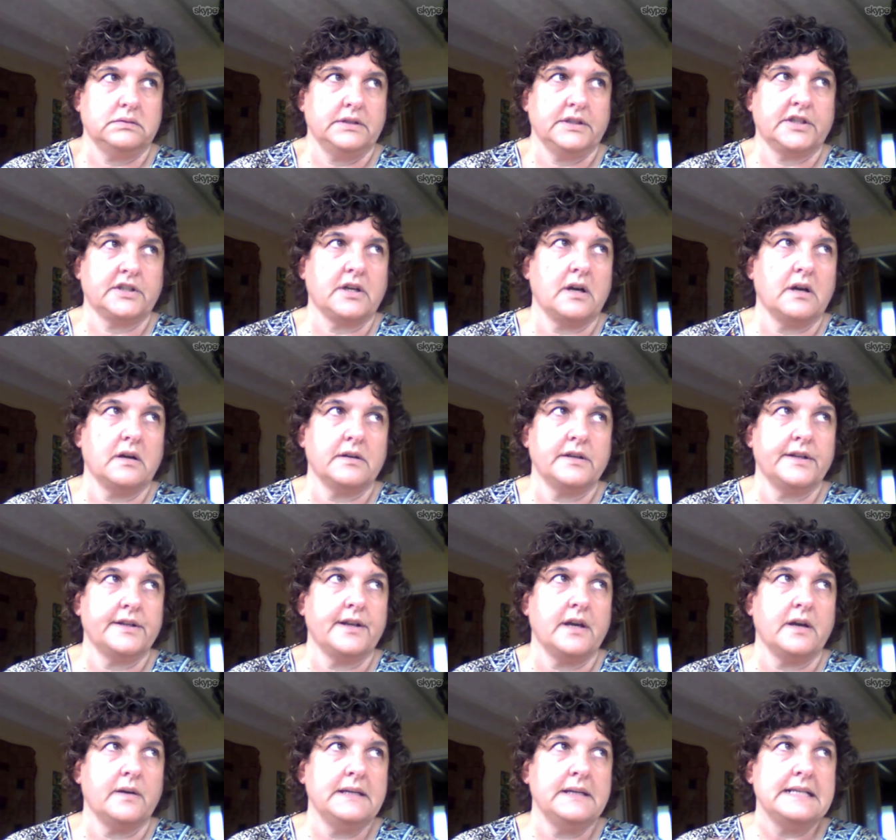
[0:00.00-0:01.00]
go, you
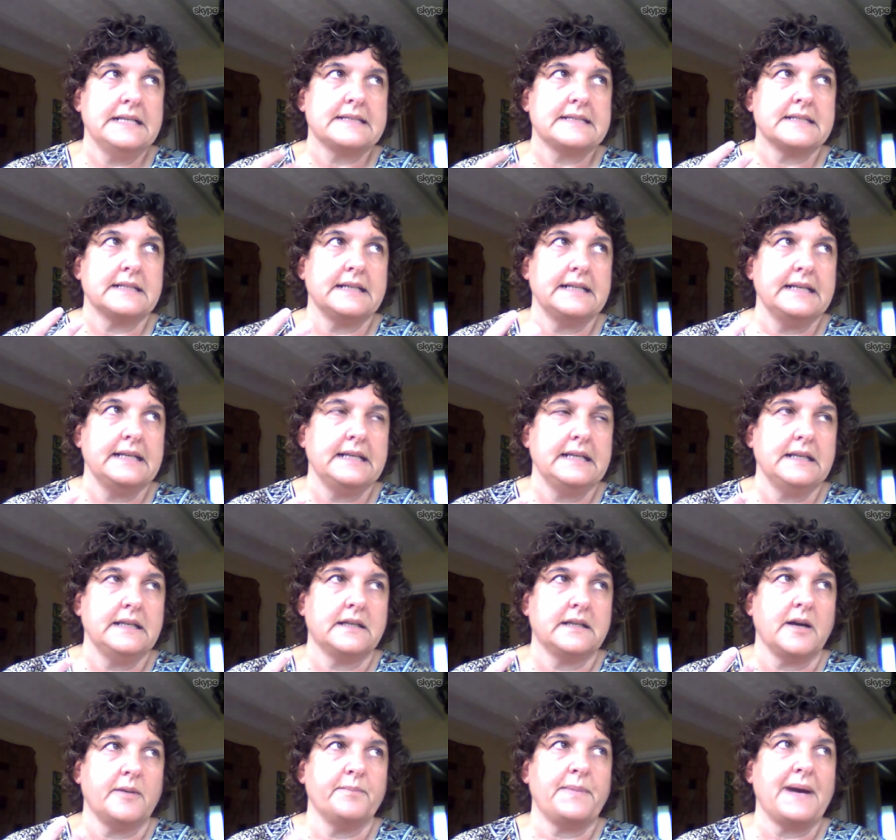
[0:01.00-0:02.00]
know, easily
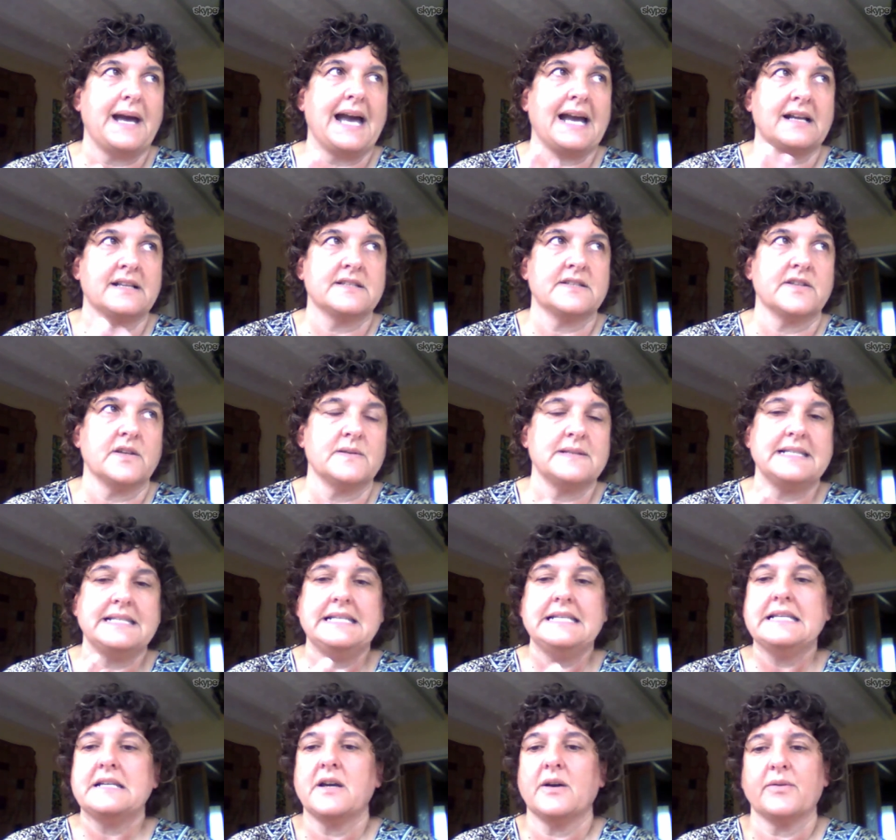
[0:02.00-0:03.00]
come back to those
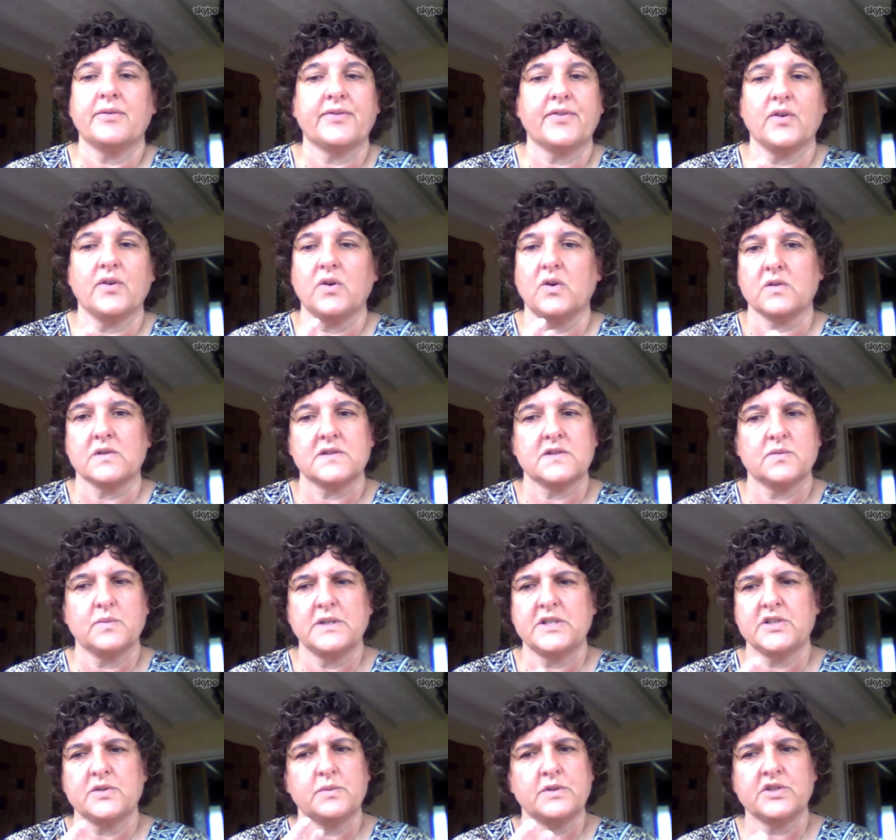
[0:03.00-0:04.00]
ego thoughts,
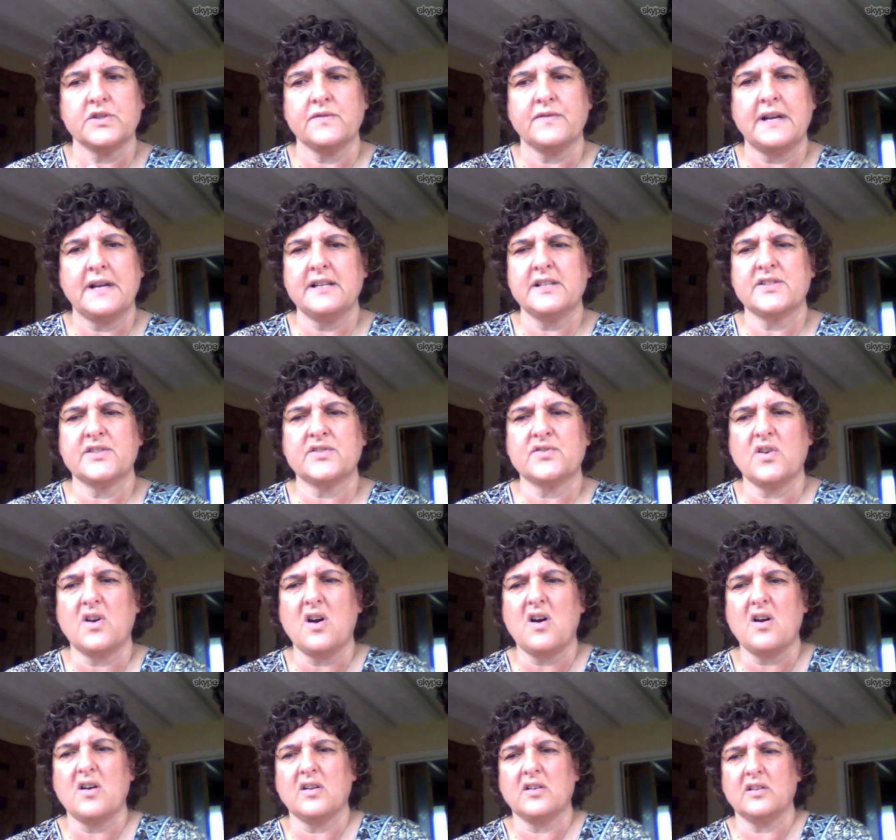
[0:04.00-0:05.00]
which, which are very
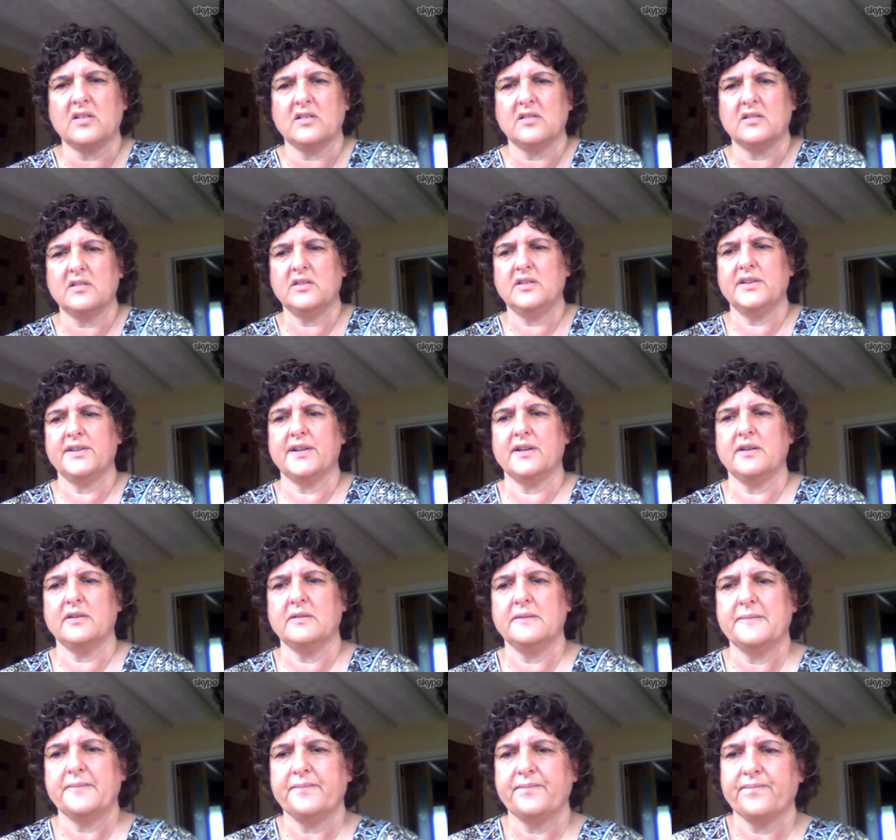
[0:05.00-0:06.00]
strong,
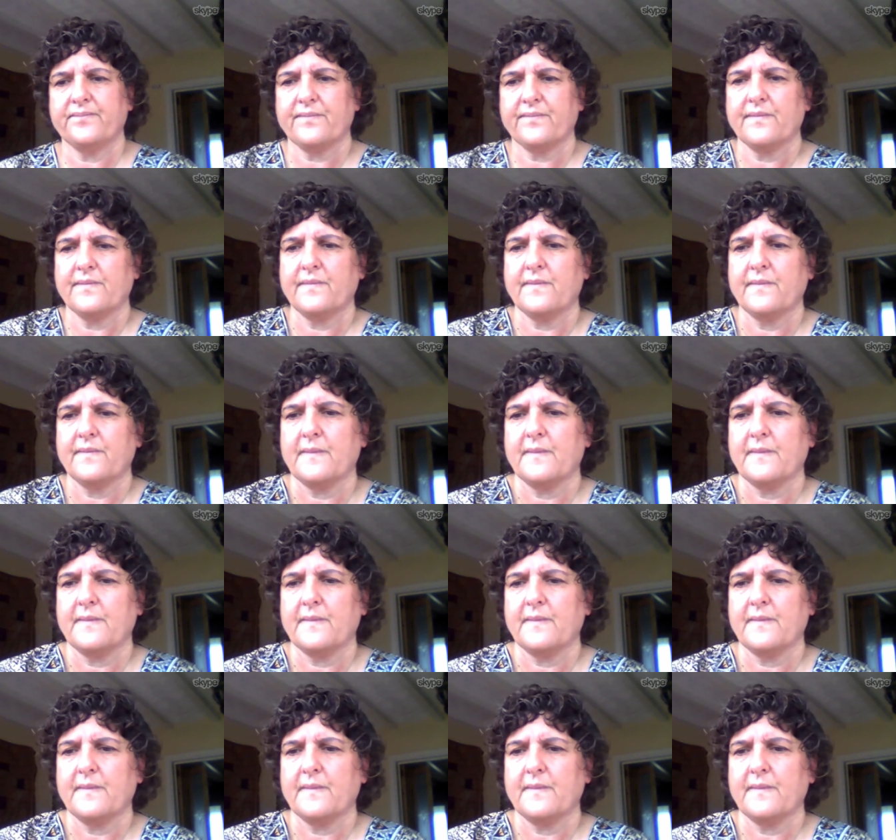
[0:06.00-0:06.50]
you know.